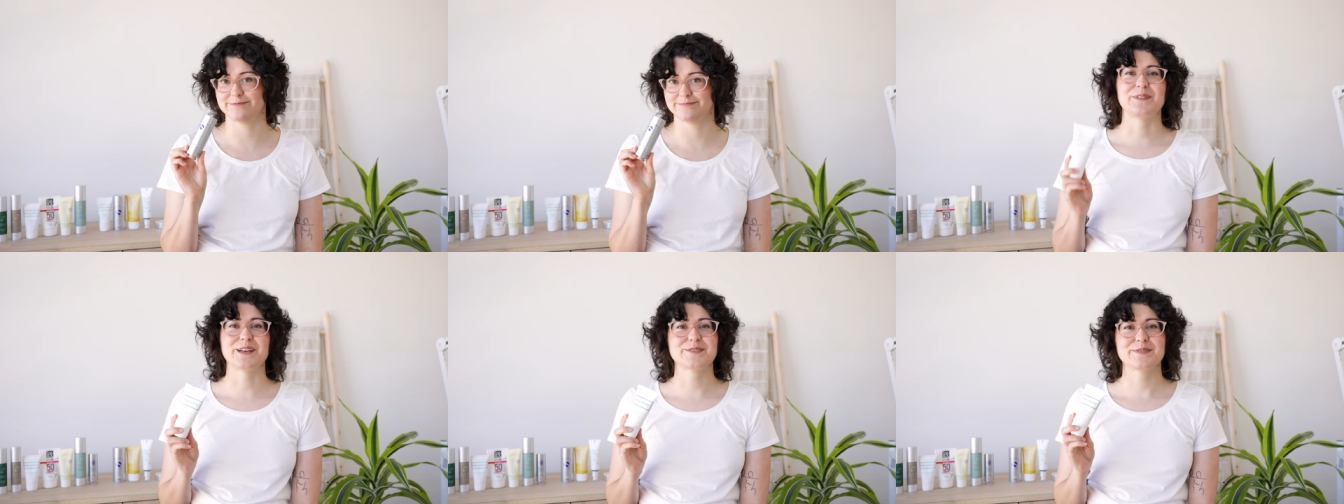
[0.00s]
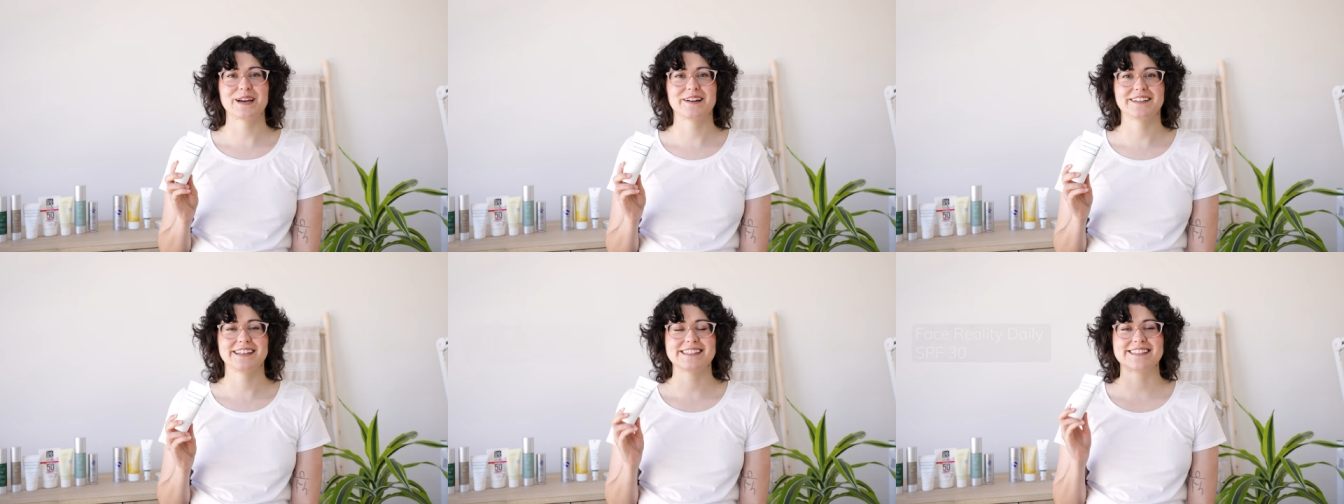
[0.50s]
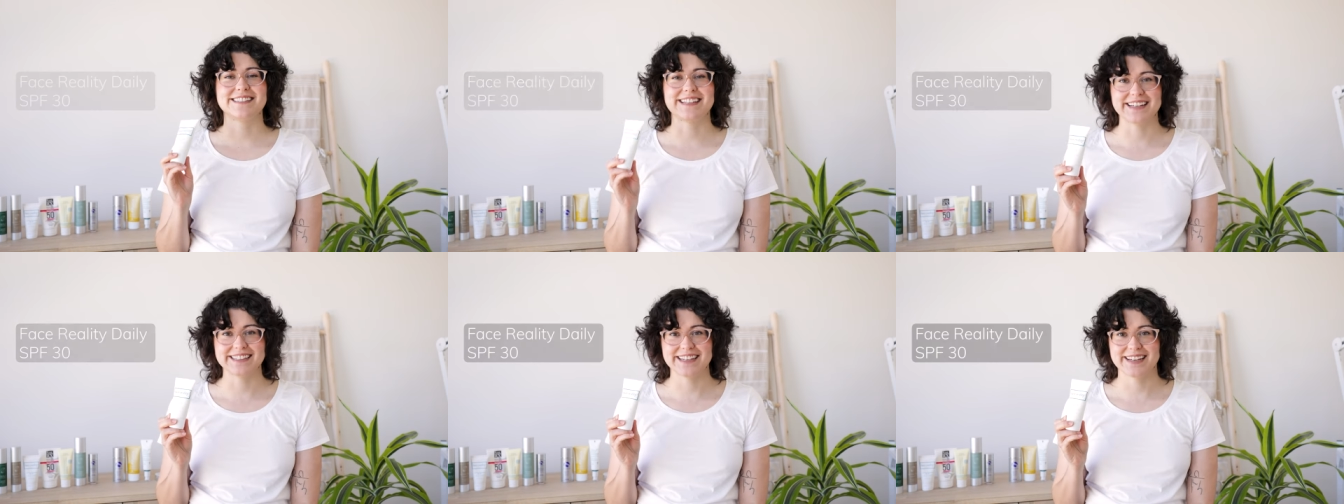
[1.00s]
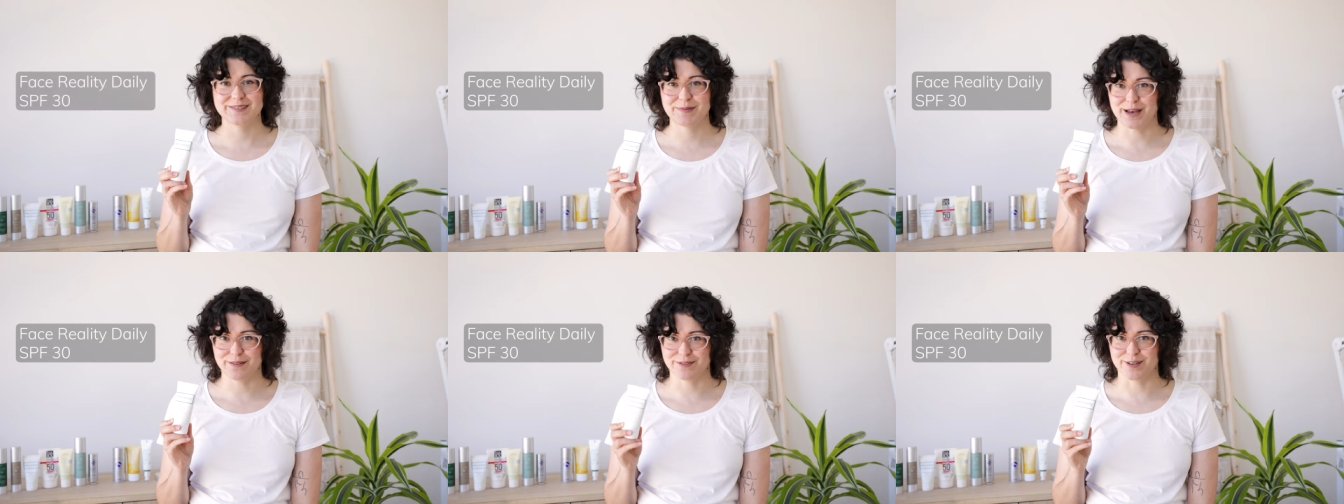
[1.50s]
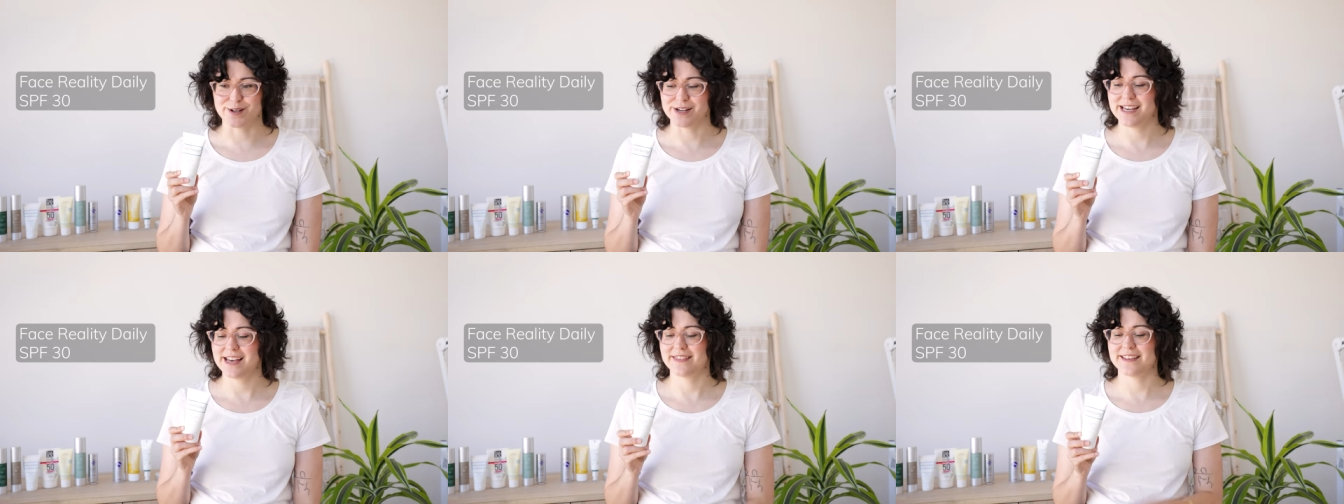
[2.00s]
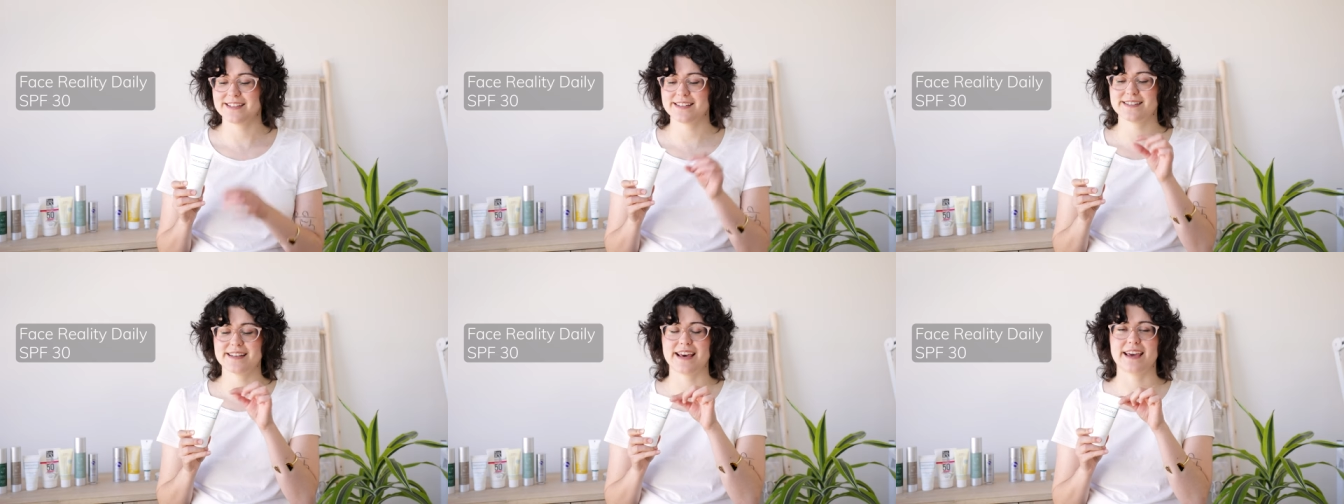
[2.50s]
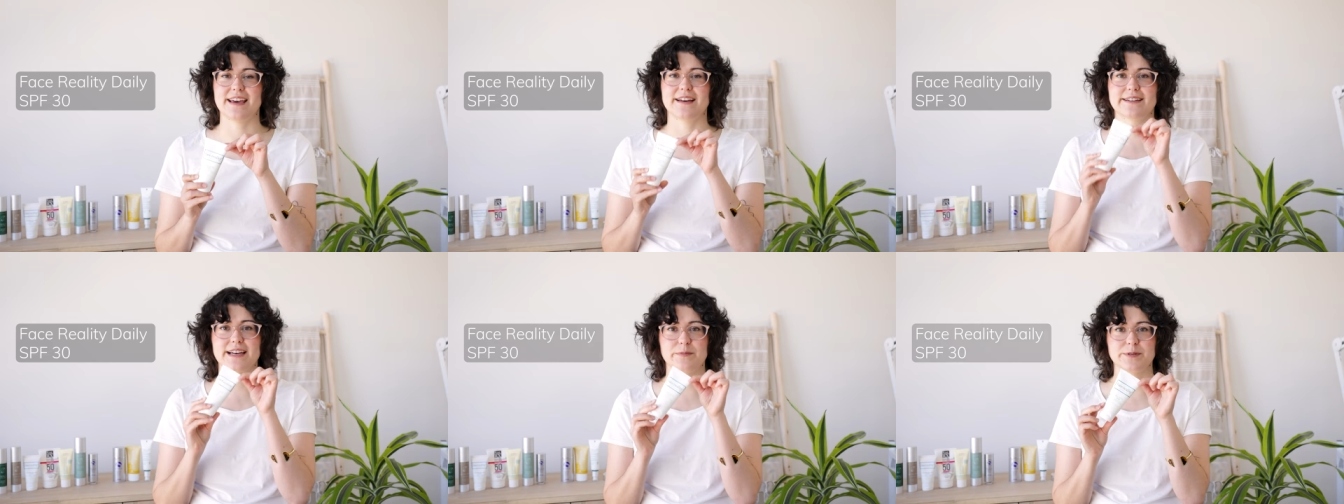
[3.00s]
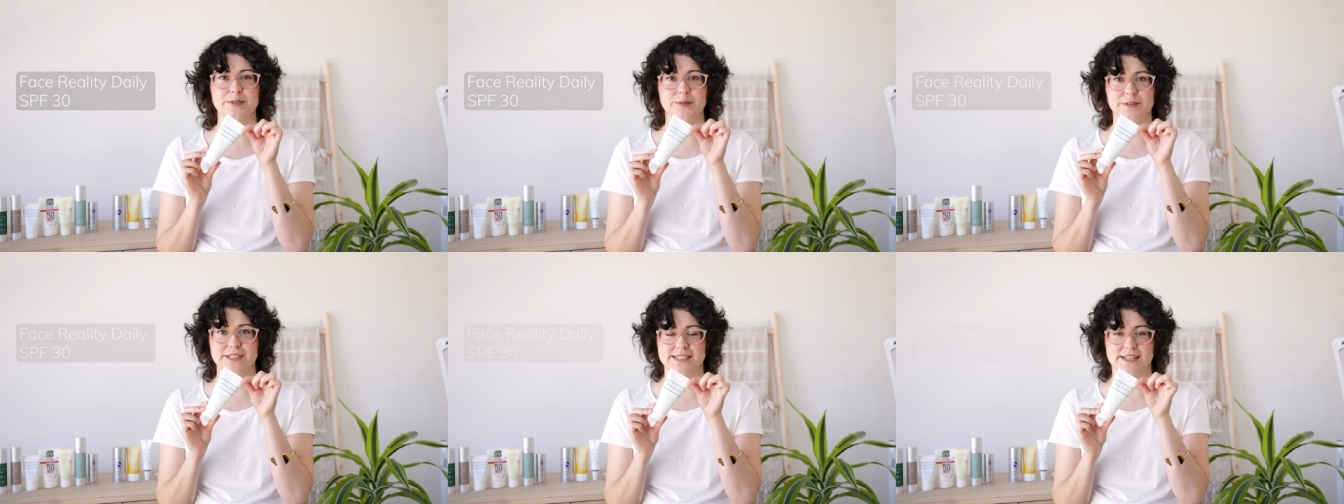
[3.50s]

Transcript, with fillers: Face Reality's Daily SPF 30. This is a chemical-only